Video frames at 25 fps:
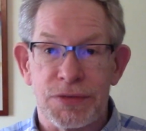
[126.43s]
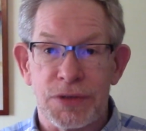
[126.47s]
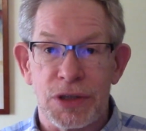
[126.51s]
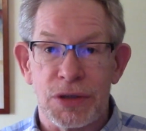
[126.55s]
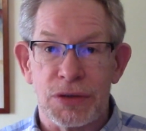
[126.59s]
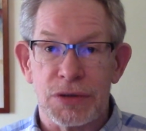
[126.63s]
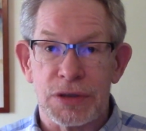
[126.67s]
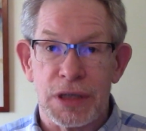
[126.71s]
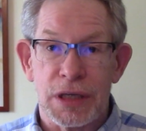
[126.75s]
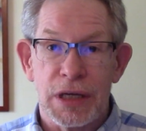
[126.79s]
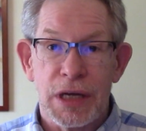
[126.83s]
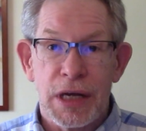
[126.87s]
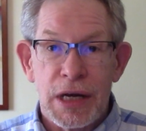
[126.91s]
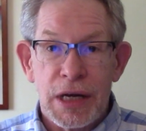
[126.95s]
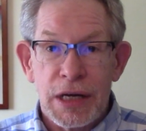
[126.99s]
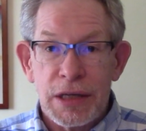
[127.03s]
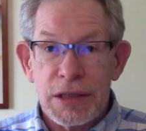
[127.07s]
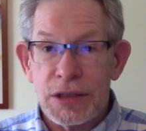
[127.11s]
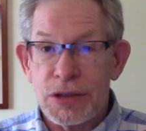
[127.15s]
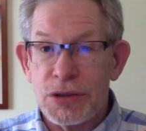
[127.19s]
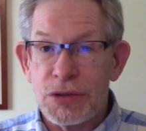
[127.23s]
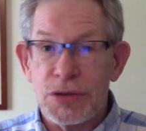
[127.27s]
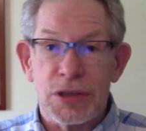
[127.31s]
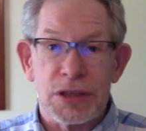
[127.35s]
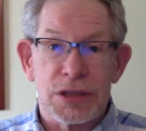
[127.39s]

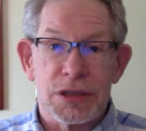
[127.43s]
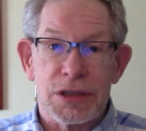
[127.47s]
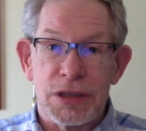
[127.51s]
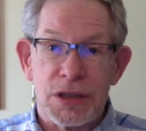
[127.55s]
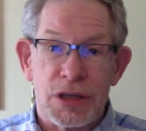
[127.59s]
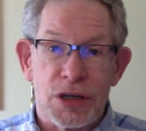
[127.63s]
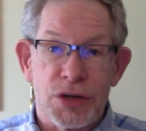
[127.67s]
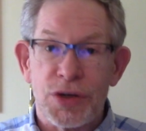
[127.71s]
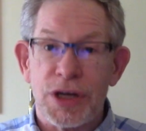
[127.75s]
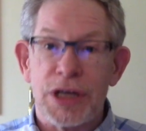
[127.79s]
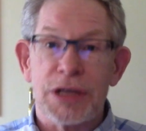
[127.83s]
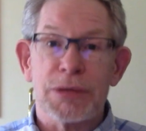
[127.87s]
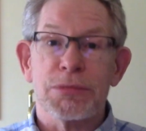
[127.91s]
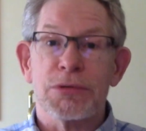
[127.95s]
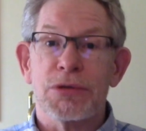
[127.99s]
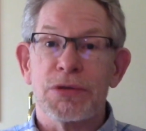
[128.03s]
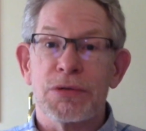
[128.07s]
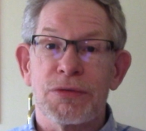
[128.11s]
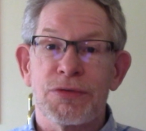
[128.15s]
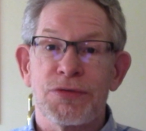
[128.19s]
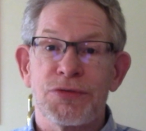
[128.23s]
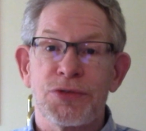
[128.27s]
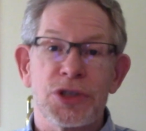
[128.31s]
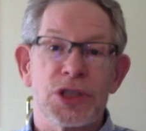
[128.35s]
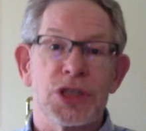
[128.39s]
they do this
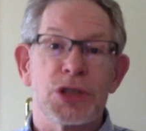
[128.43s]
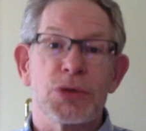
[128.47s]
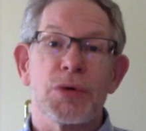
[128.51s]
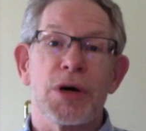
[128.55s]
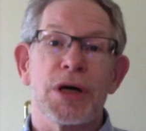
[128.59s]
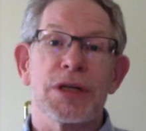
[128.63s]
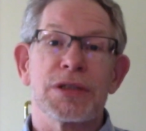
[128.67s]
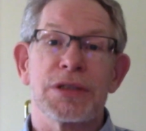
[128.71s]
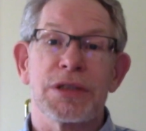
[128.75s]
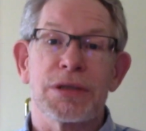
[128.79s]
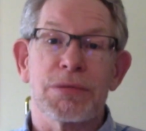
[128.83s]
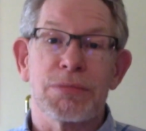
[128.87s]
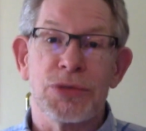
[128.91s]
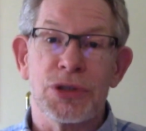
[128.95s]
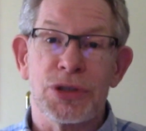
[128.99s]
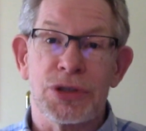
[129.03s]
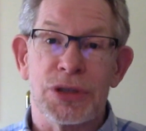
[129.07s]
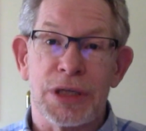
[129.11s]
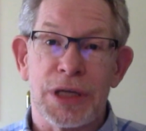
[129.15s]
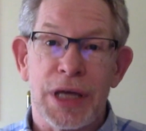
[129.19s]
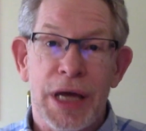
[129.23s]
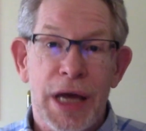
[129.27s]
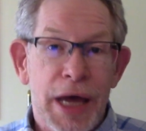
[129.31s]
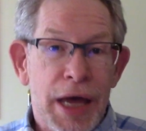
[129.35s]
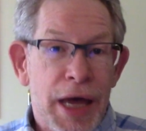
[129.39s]
incredible virtuosic
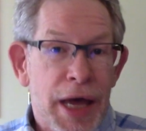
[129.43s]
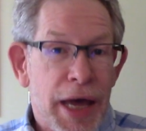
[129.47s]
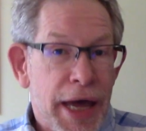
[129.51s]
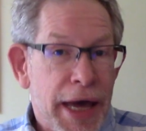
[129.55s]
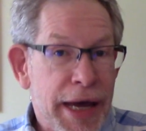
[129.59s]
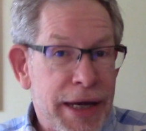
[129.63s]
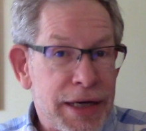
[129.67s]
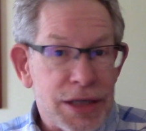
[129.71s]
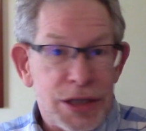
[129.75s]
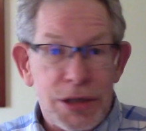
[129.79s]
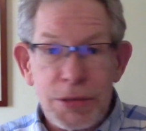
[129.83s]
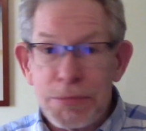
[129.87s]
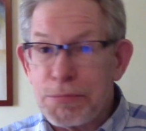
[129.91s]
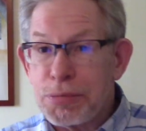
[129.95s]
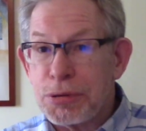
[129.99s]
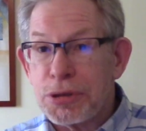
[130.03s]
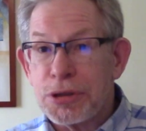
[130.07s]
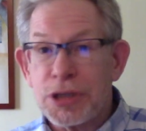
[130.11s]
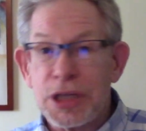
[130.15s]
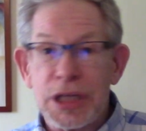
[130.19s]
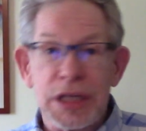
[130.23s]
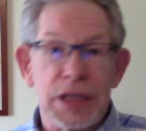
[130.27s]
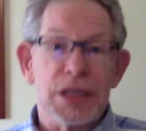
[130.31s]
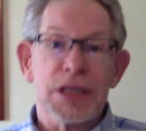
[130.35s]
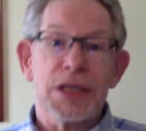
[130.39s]
music and
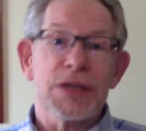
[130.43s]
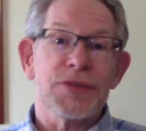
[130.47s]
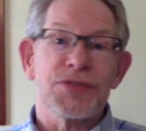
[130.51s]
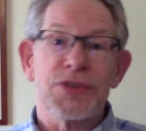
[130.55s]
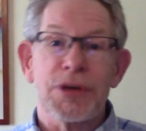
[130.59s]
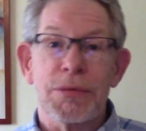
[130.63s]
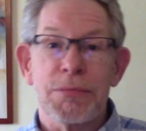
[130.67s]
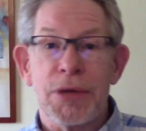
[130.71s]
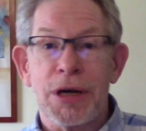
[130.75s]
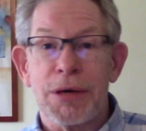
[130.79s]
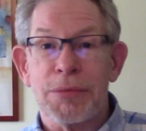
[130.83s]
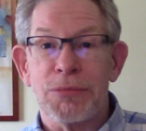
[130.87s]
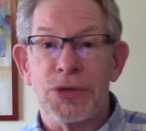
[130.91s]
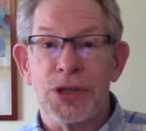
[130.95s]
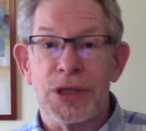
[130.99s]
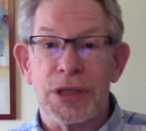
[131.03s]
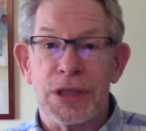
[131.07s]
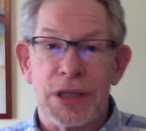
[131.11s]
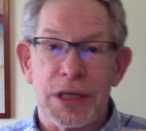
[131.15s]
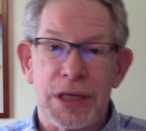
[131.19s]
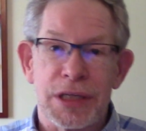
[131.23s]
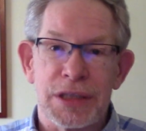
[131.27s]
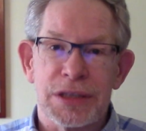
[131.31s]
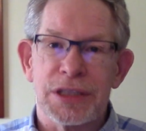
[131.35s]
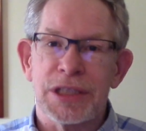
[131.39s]
completely from memory,
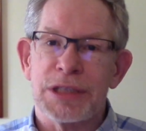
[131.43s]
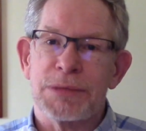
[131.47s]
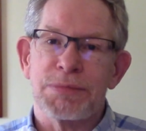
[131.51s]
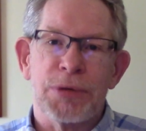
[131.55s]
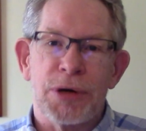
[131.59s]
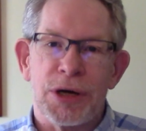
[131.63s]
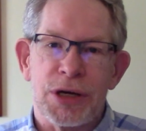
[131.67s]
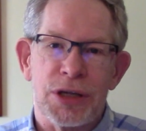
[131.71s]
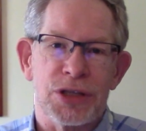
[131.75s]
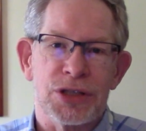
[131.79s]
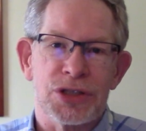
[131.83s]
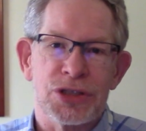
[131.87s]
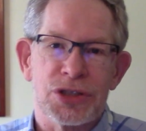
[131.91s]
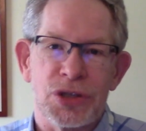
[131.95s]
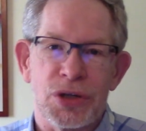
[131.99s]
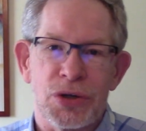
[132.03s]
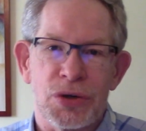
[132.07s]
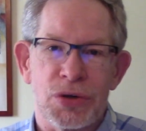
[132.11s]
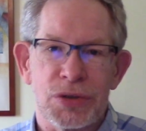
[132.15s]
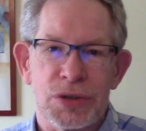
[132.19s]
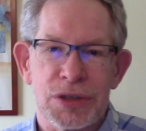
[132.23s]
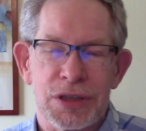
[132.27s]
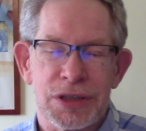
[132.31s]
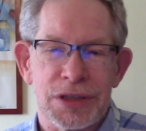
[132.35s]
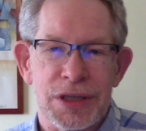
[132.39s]
like it's just part of the
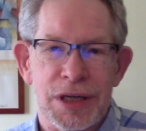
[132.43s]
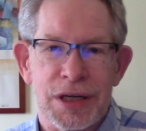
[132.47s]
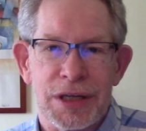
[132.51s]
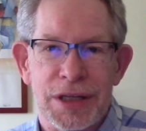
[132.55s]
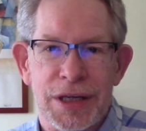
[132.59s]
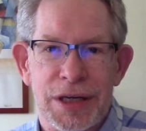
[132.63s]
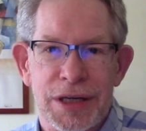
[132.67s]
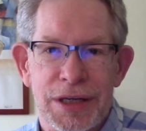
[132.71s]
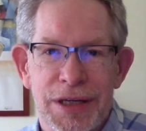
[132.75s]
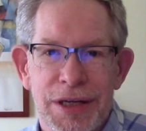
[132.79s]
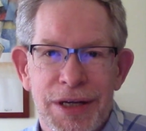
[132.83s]
show, just kind of